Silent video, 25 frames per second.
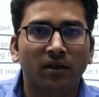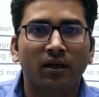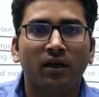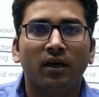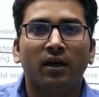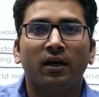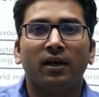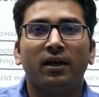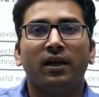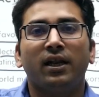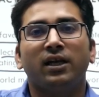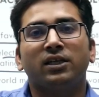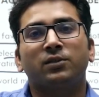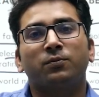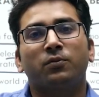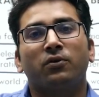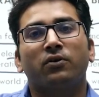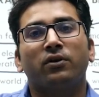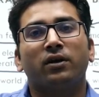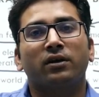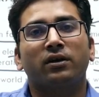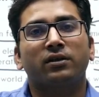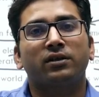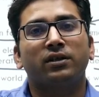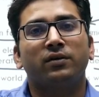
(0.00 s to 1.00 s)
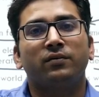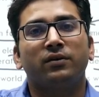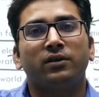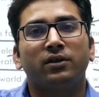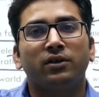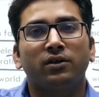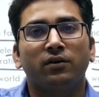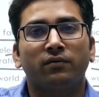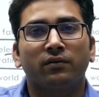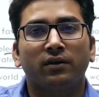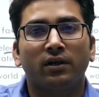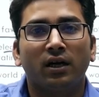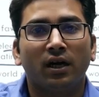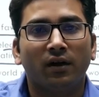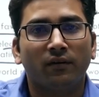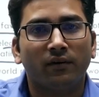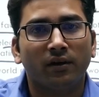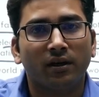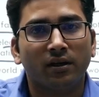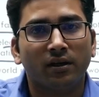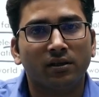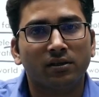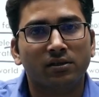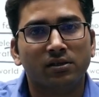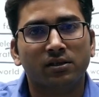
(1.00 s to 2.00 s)
less productivity of the
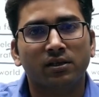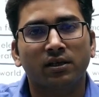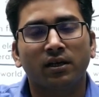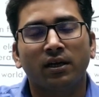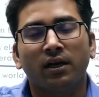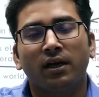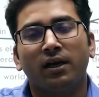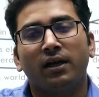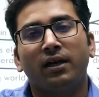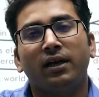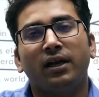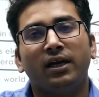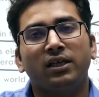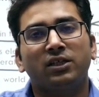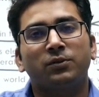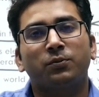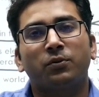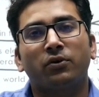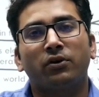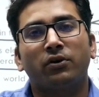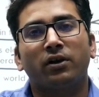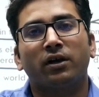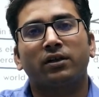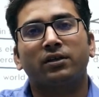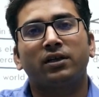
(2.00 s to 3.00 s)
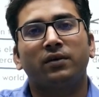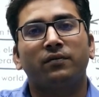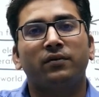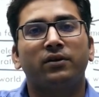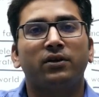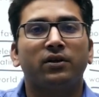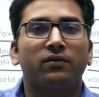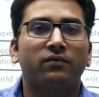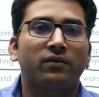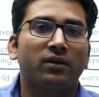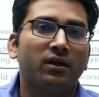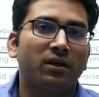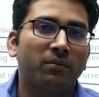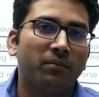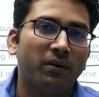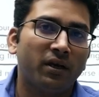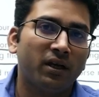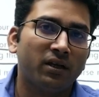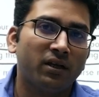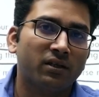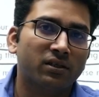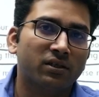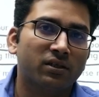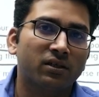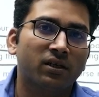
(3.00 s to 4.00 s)
governance, less productivity of the
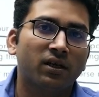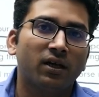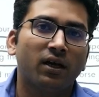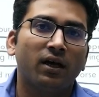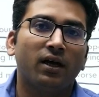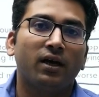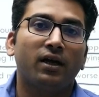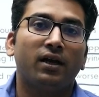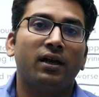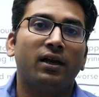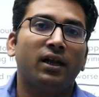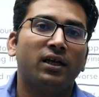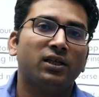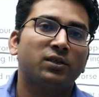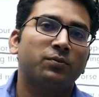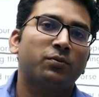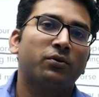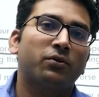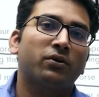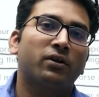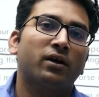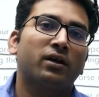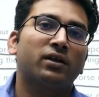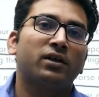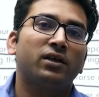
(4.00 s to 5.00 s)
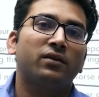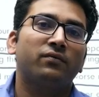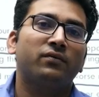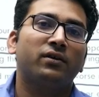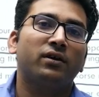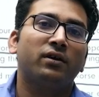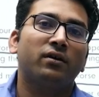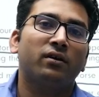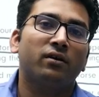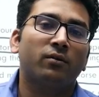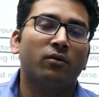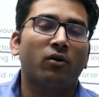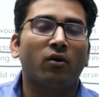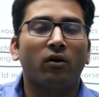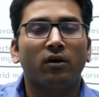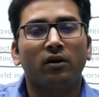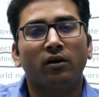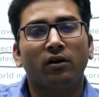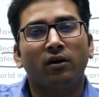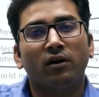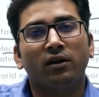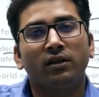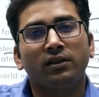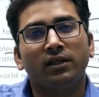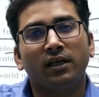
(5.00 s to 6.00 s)
debates, less productivity uh,
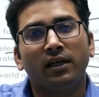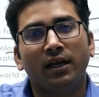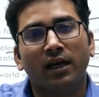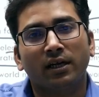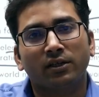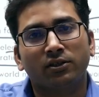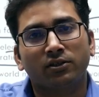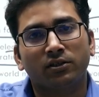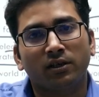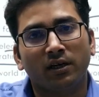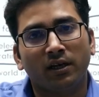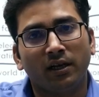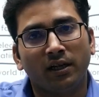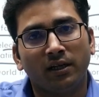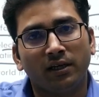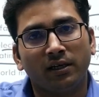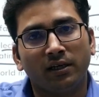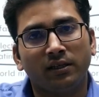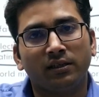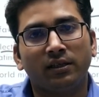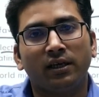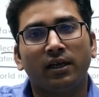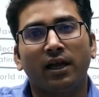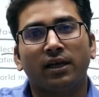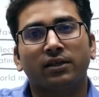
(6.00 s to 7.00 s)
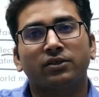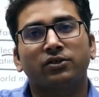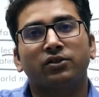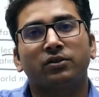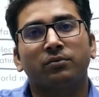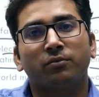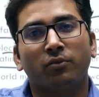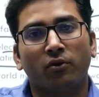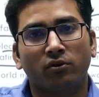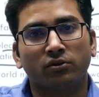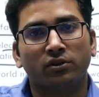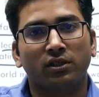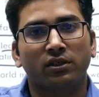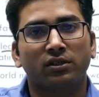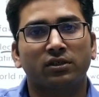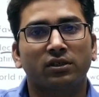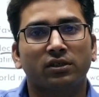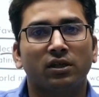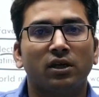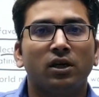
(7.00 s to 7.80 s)
in the, elect, in, in the election process.